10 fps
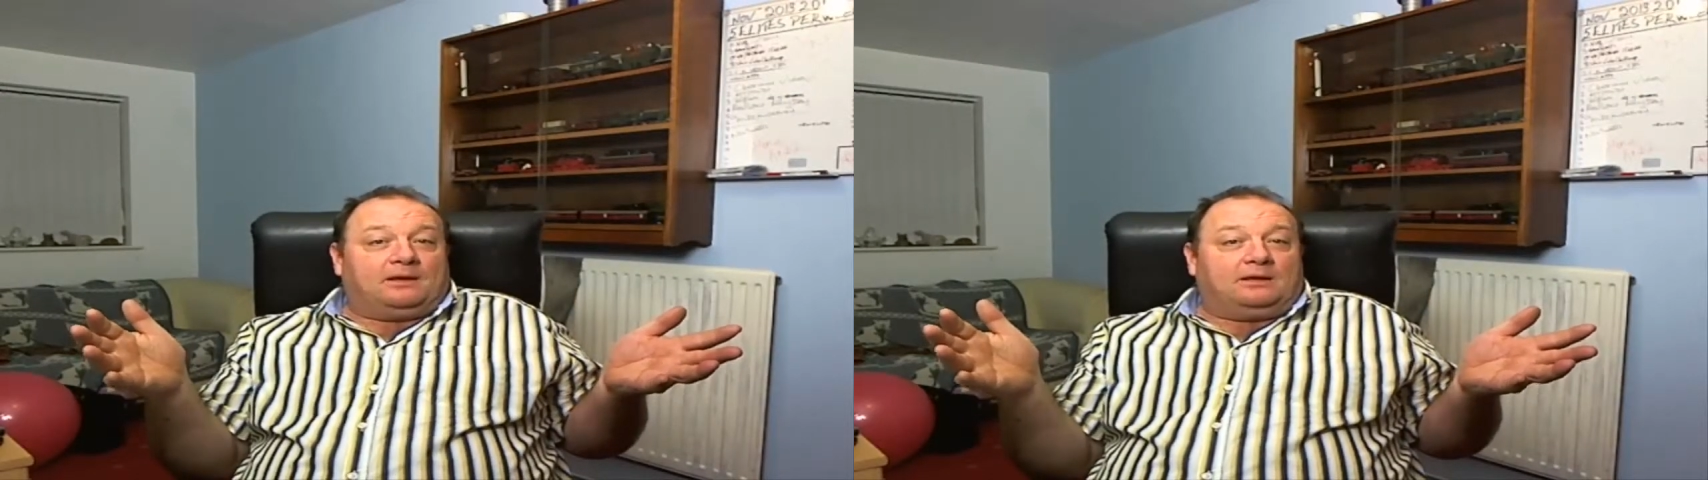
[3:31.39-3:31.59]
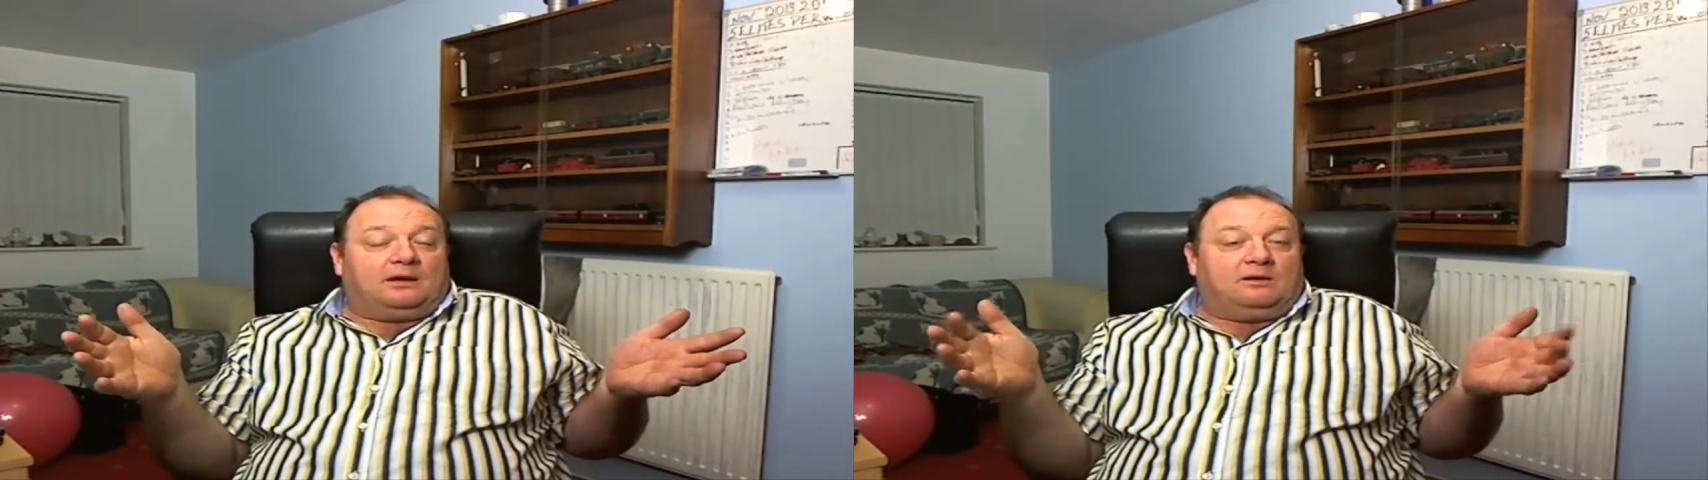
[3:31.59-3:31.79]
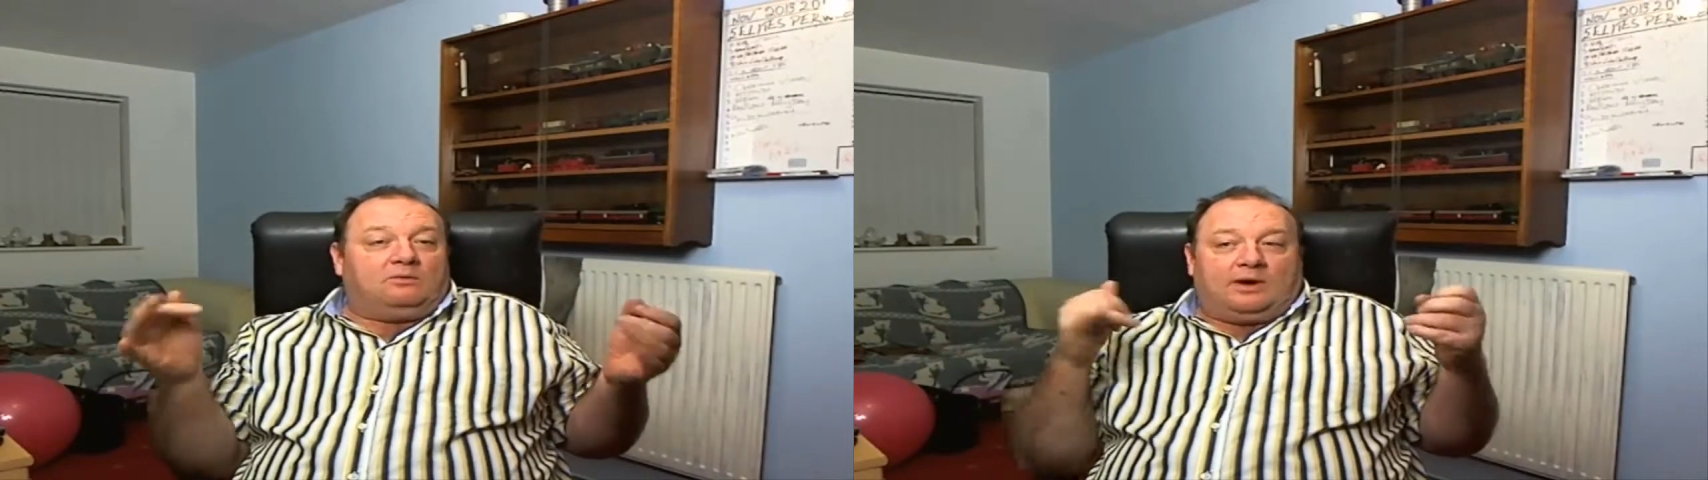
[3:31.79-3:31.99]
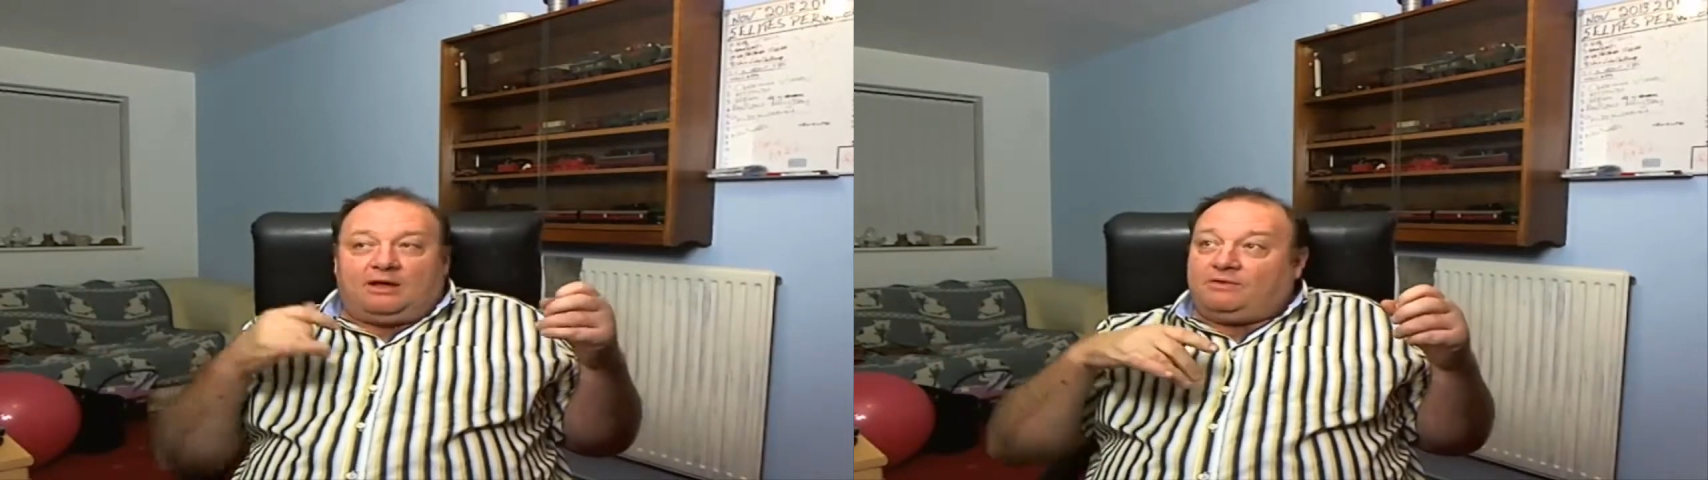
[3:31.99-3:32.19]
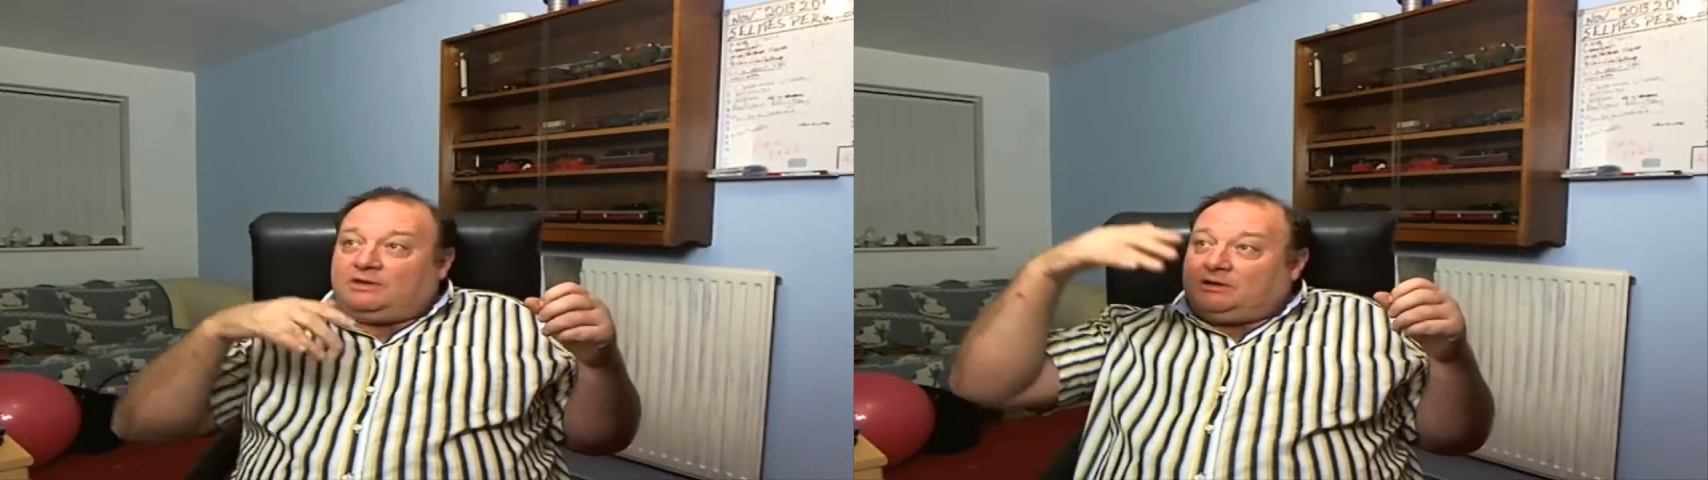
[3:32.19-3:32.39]
You know,
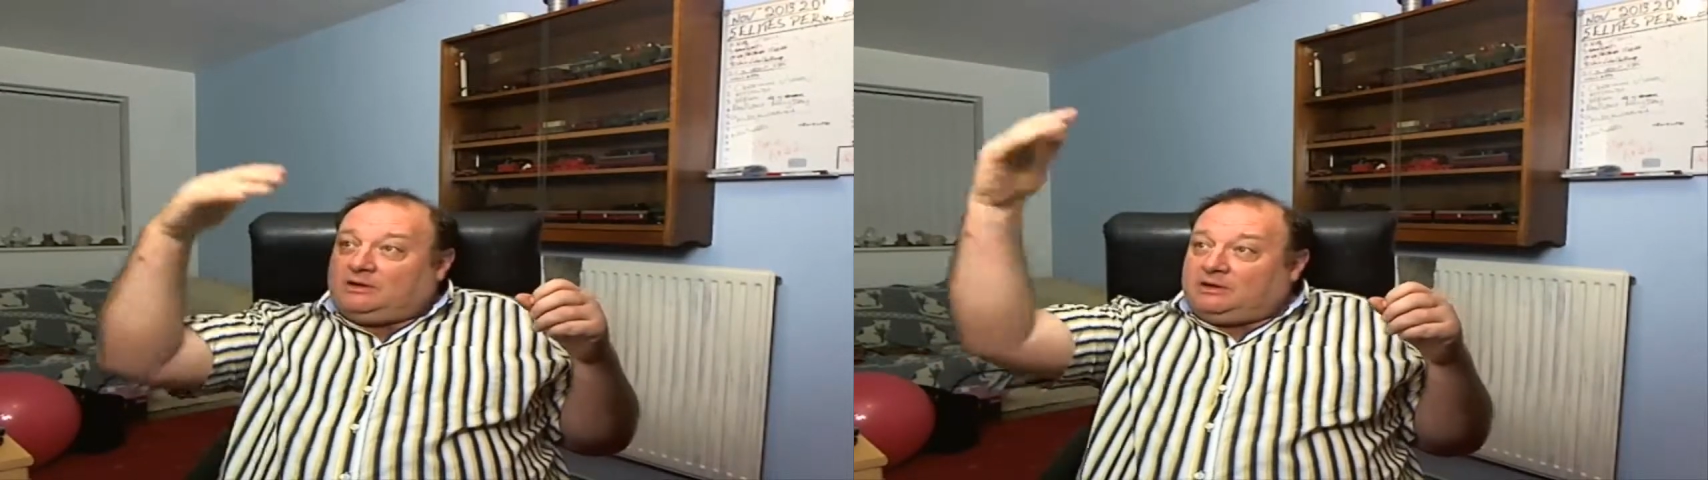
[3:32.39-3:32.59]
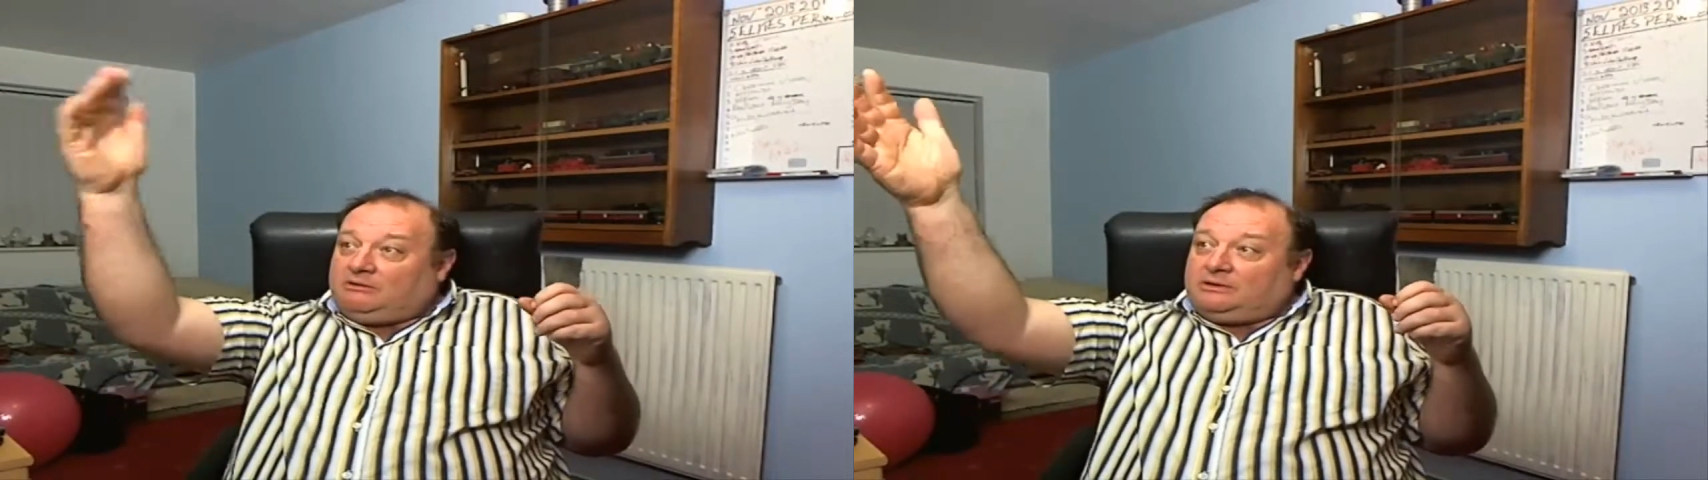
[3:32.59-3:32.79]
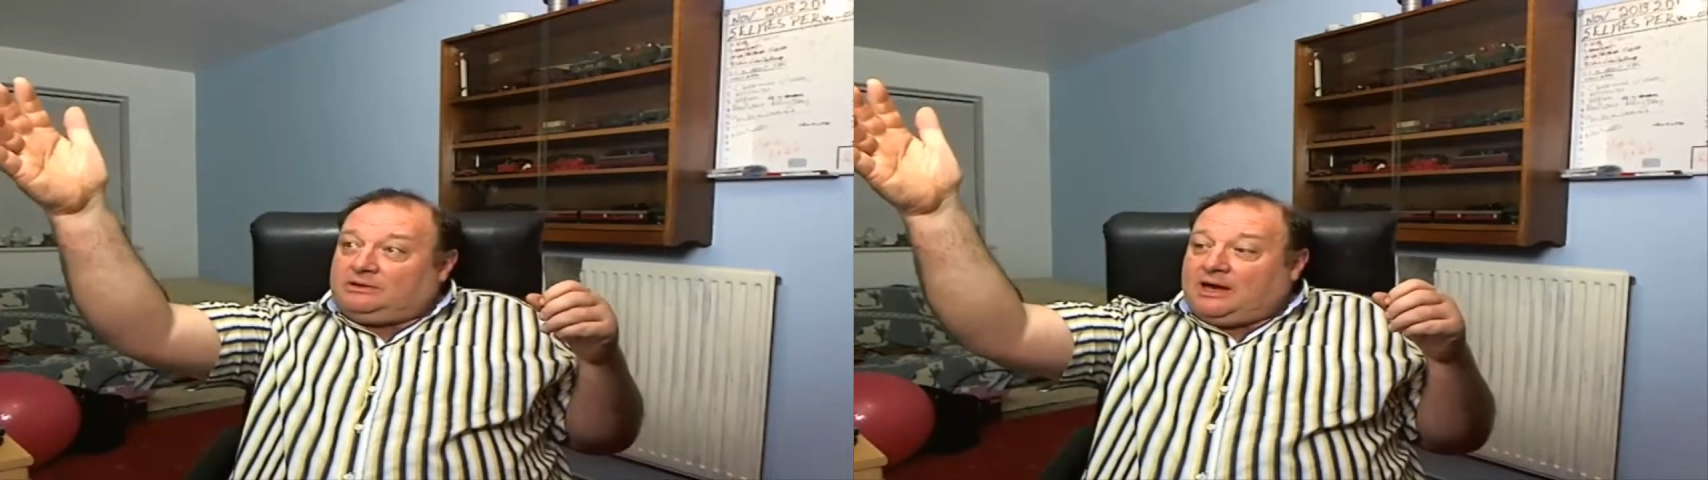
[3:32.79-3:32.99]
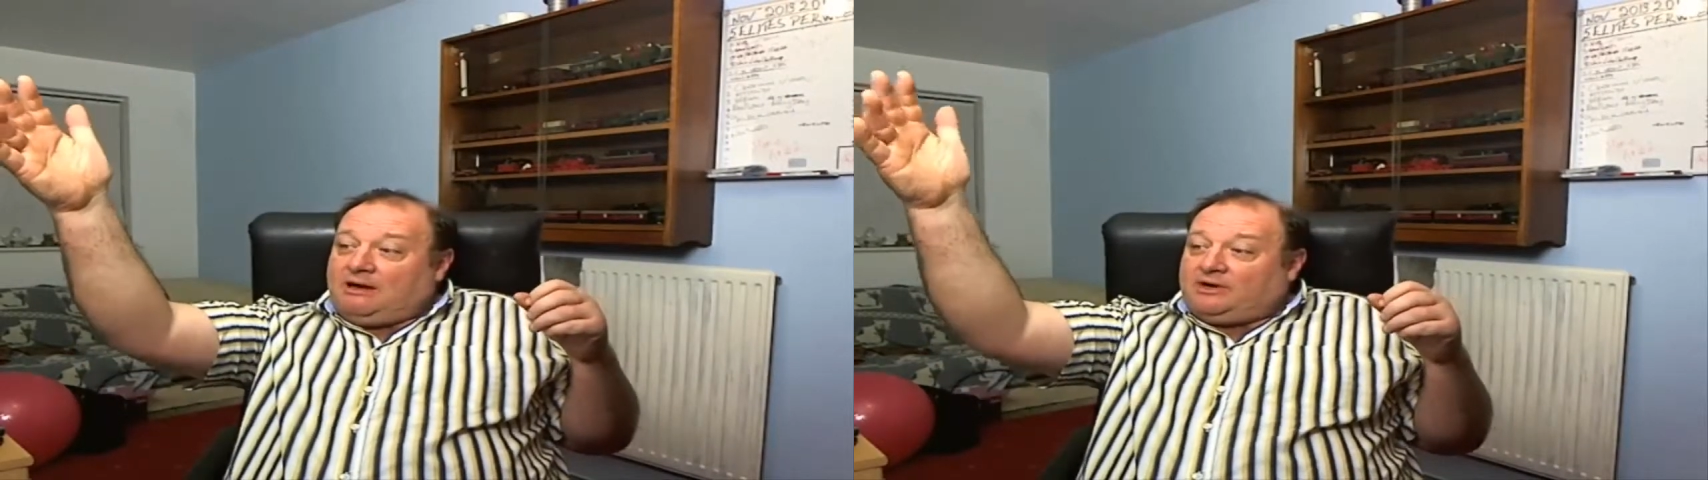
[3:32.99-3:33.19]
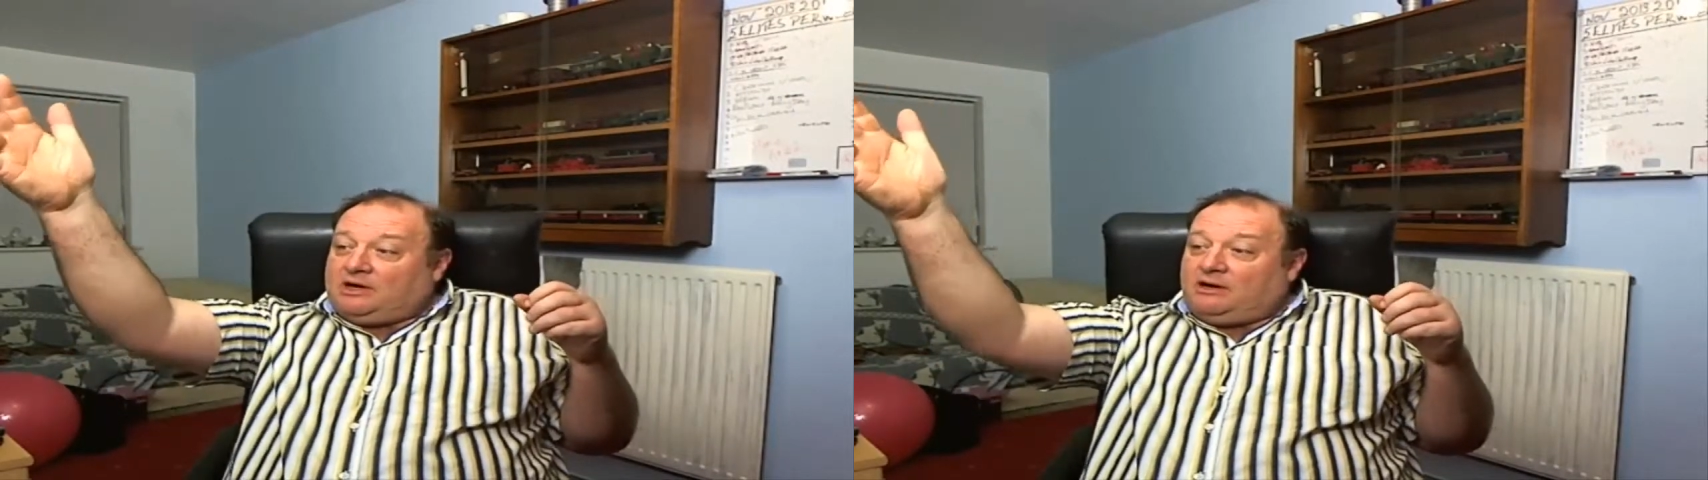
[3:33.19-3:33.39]
whenever you
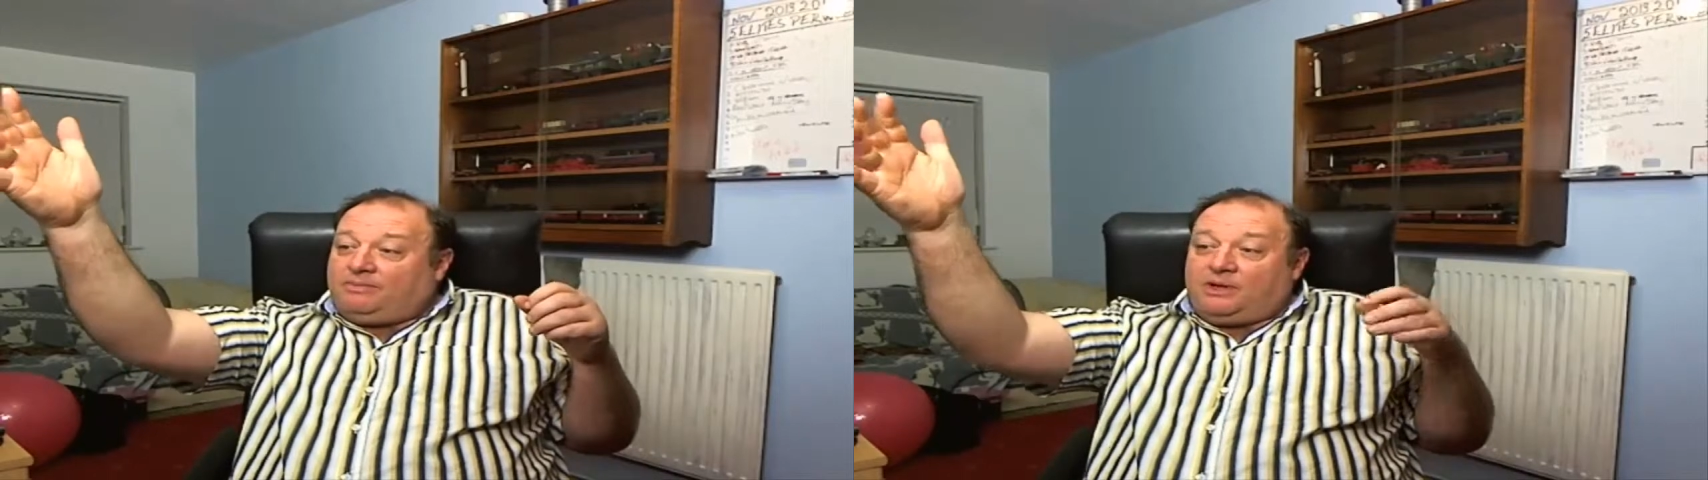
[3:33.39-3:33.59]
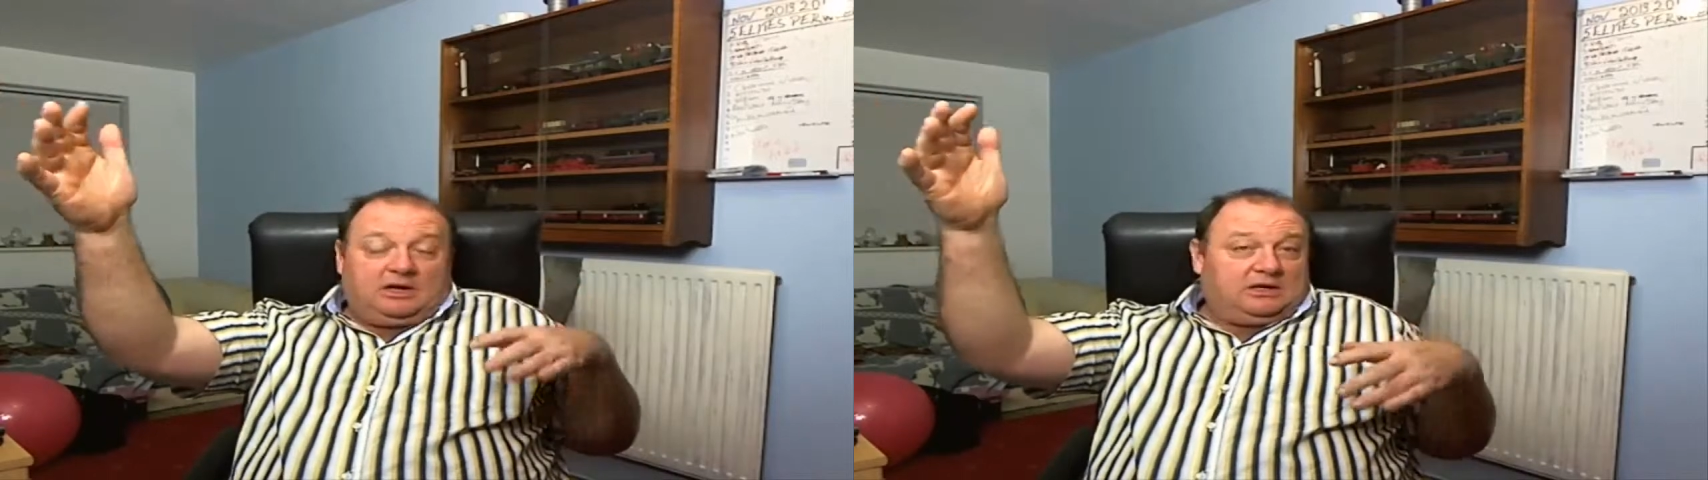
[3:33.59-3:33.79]
have an up,